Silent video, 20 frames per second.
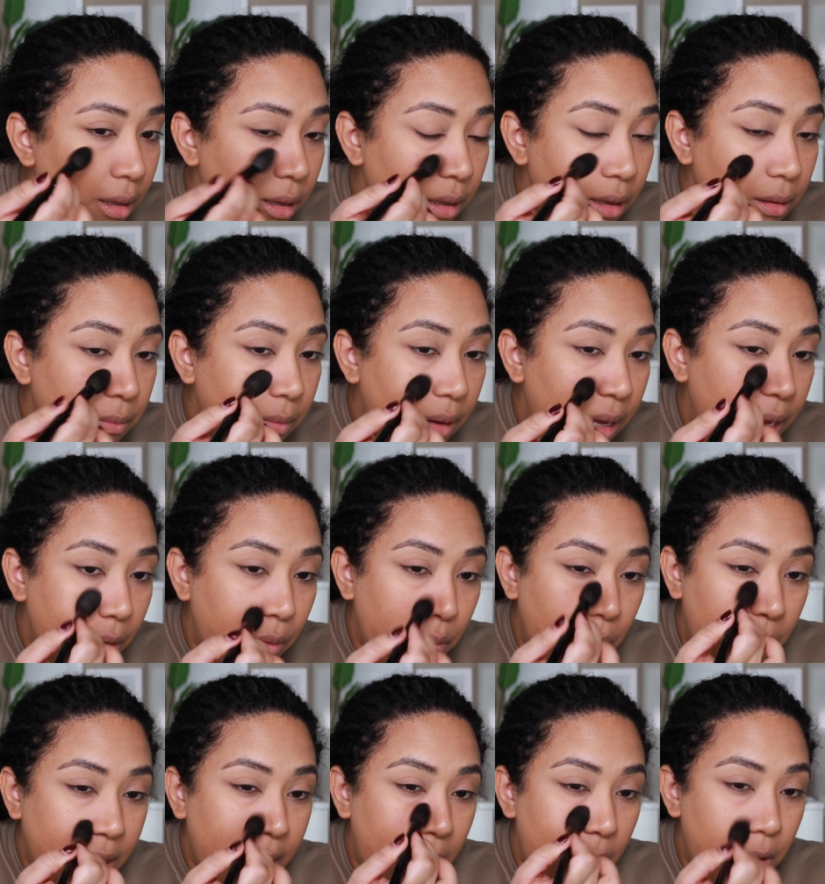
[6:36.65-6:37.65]
it might
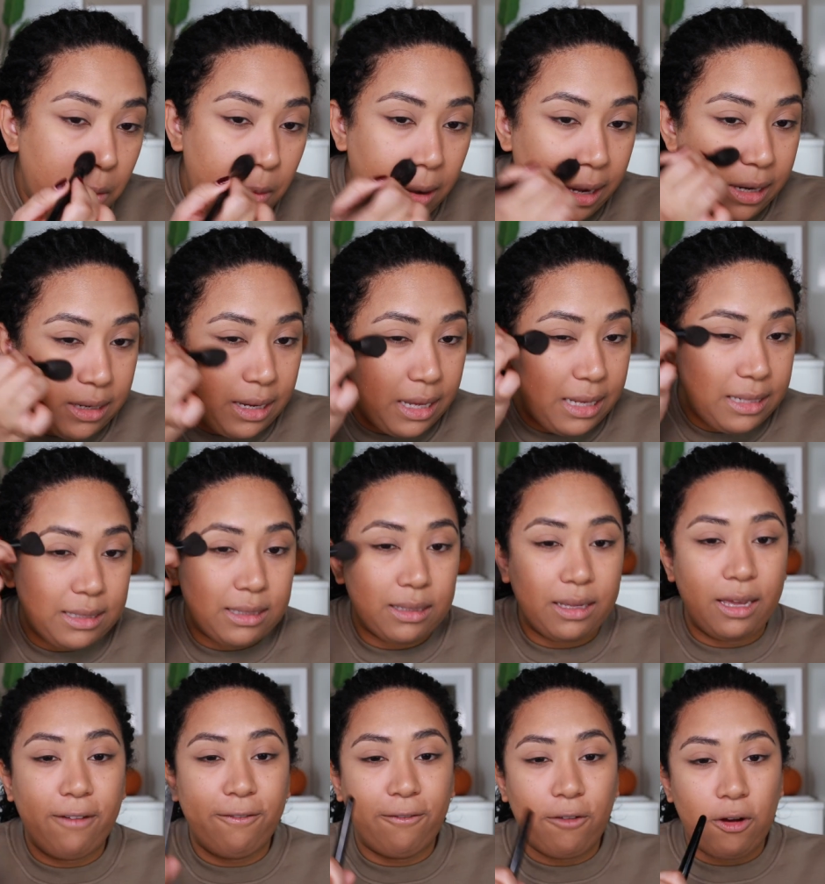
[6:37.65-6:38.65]
work out quite
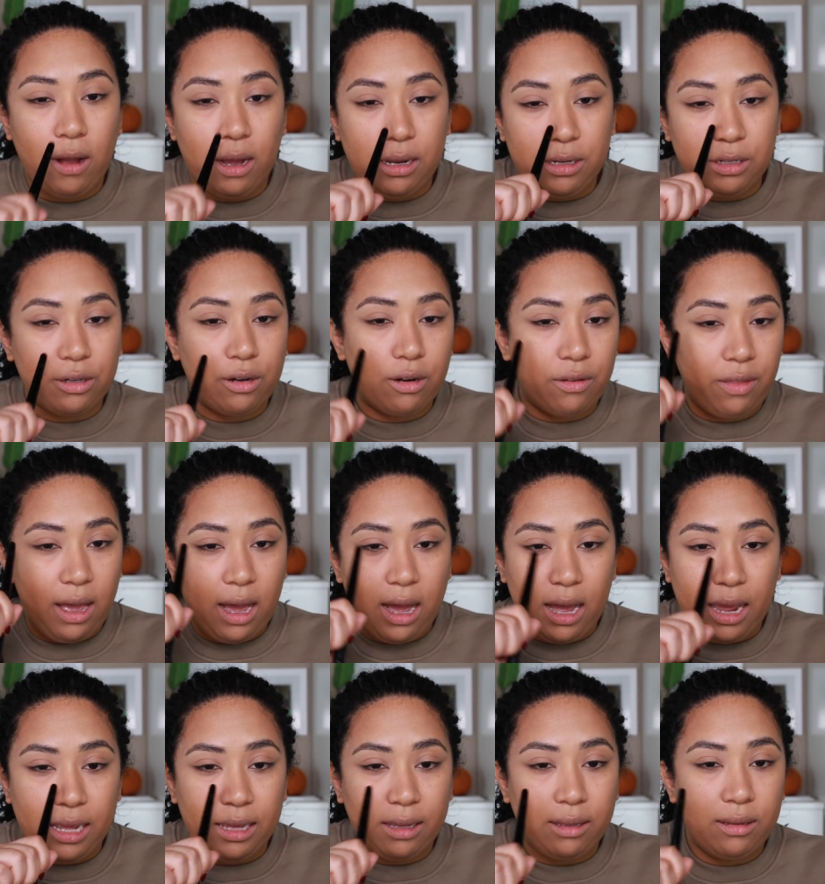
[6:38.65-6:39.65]
nicely for under the
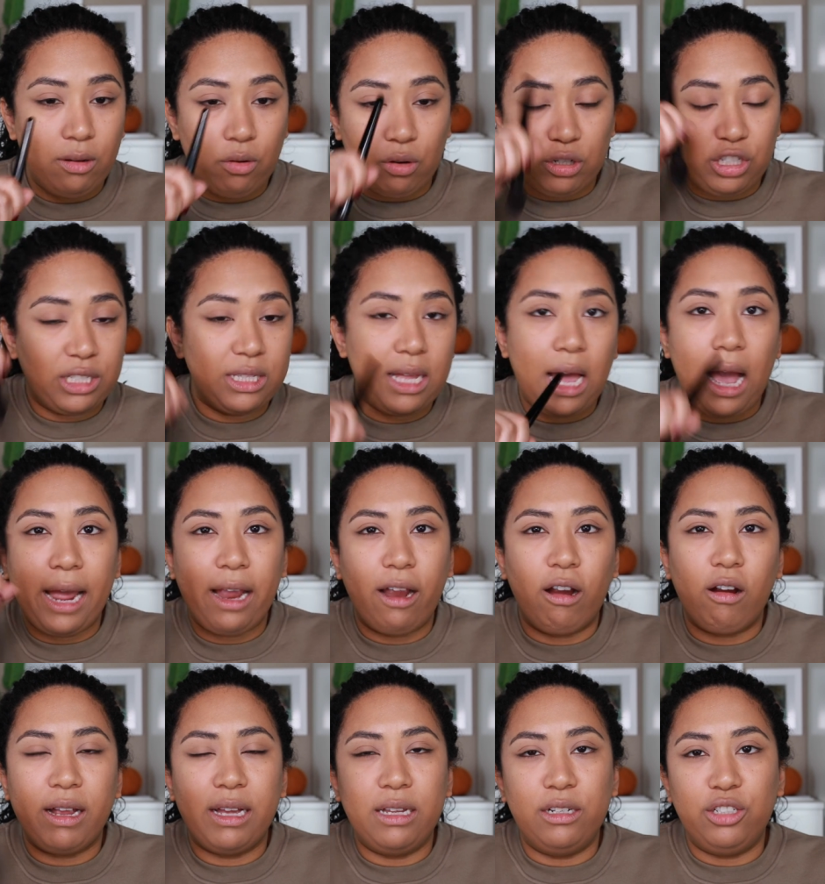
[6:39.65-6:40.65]
eye, or just the eye
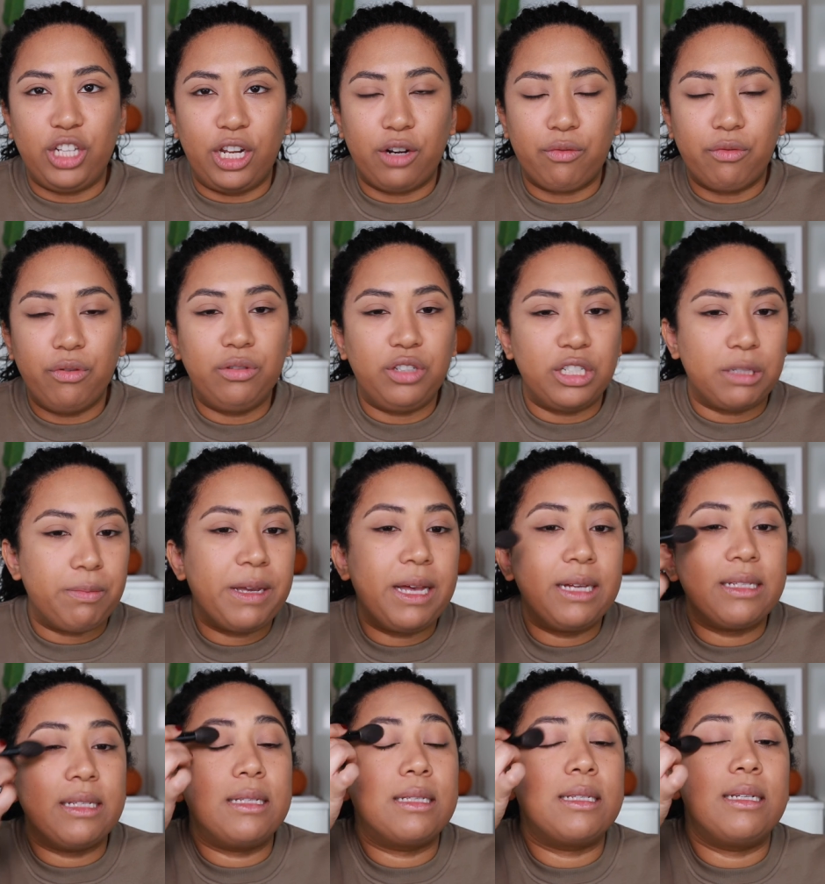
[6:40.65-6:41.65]
area in general, just
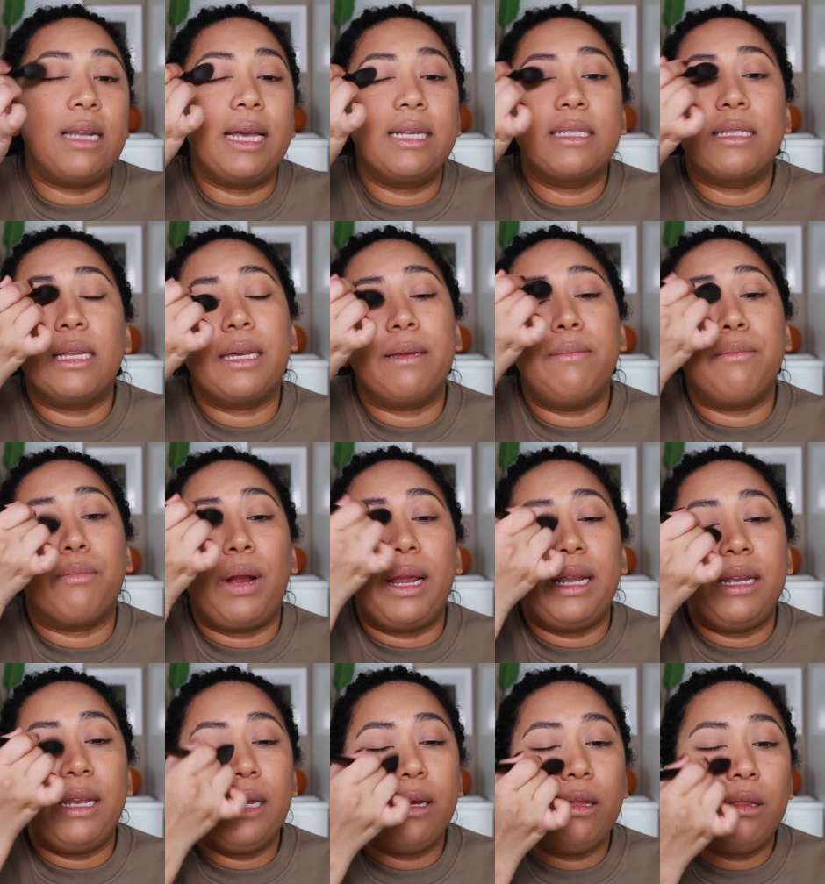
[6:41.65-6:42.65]
because it's nice like in
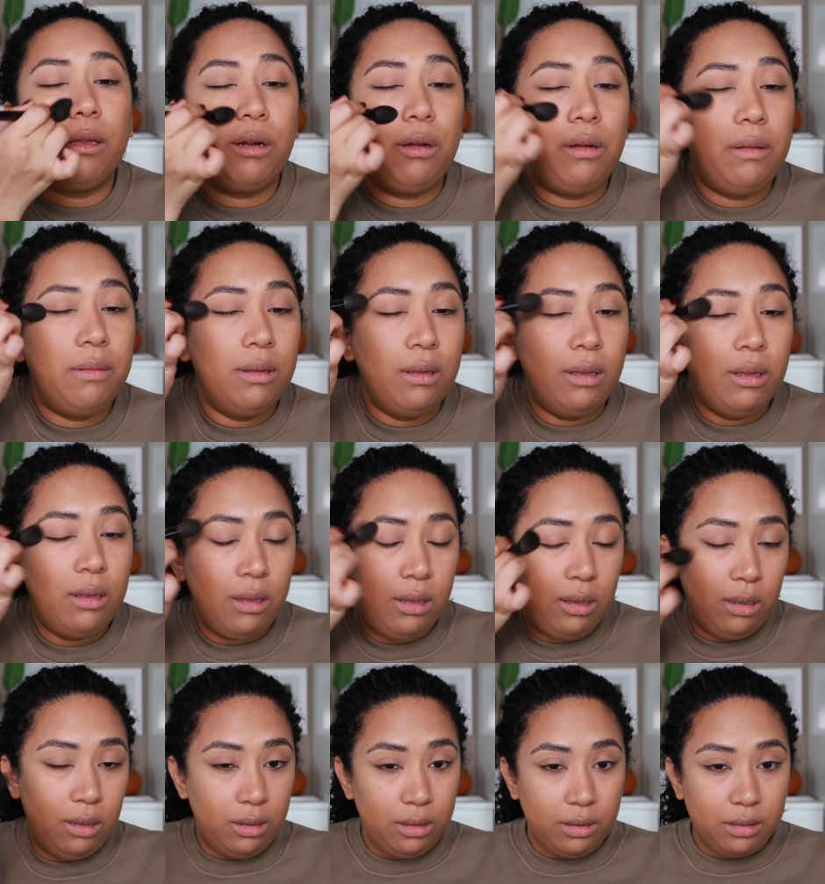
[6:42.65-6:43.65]
brightening a little.
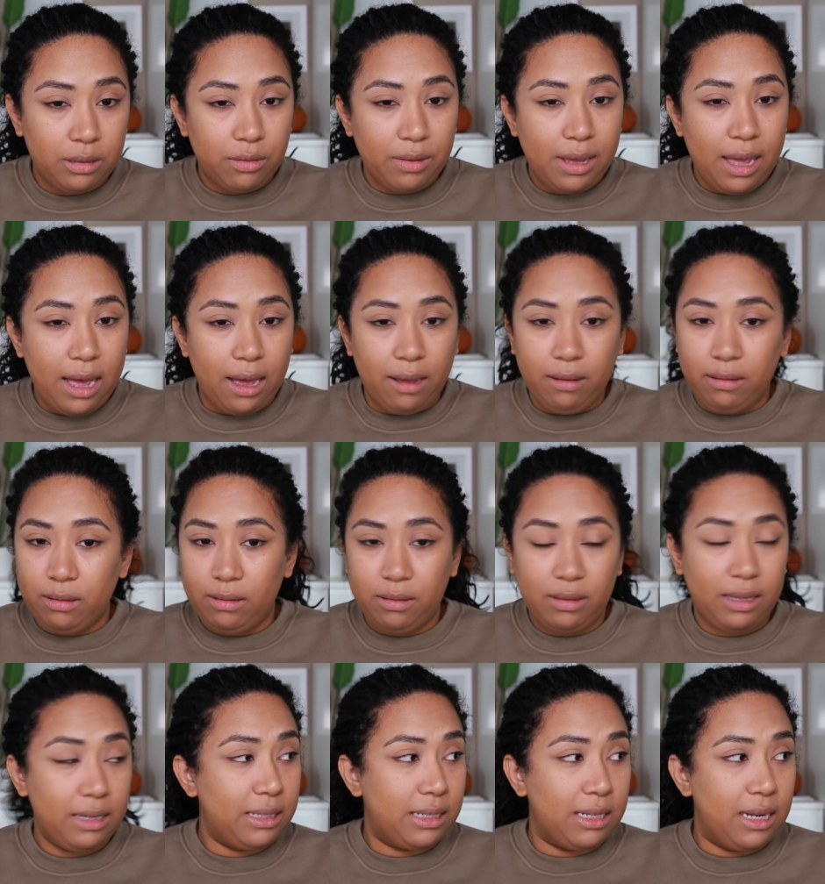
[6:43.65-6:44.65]
So yeah,
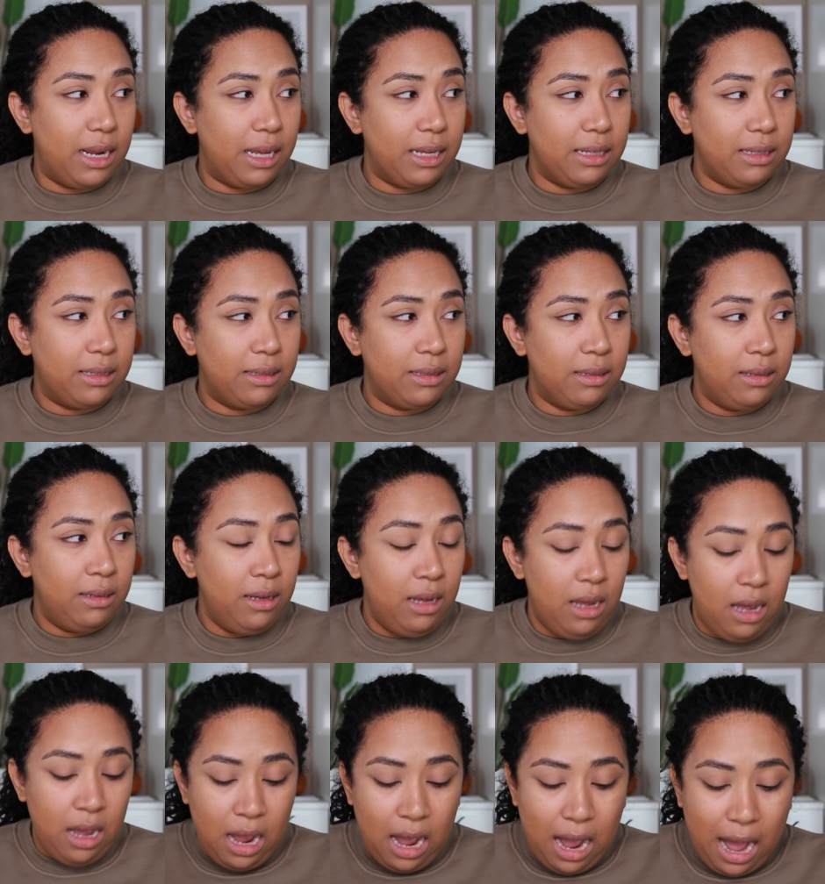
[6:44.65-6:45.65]
that's nice.
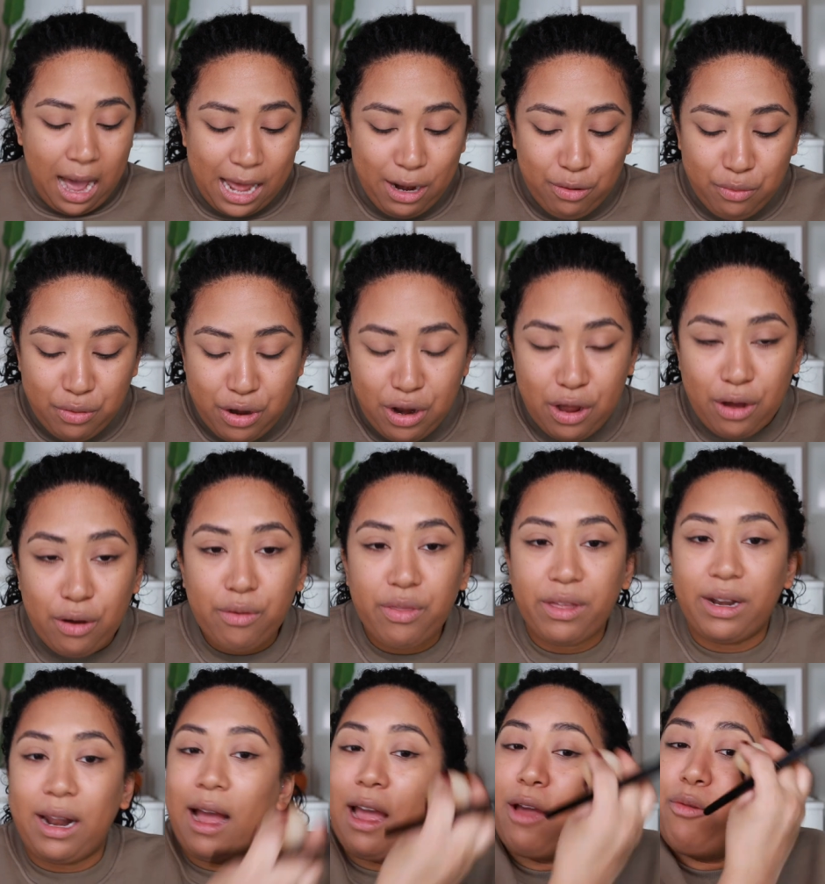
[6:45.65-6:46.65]
I don't know
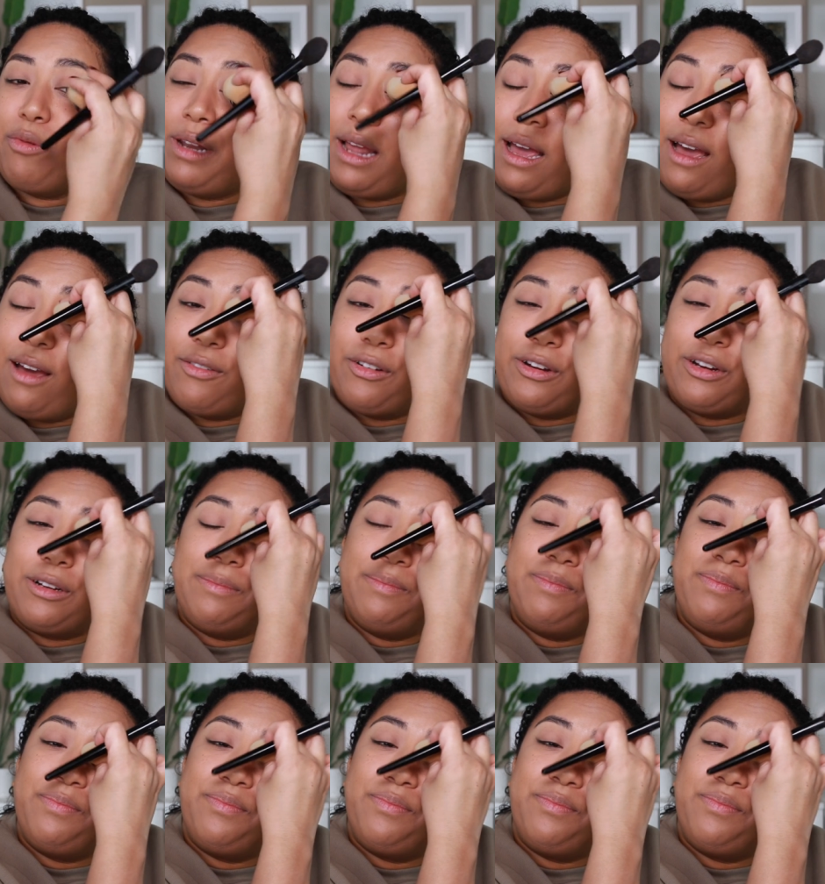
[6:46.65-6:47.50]
that I would ever,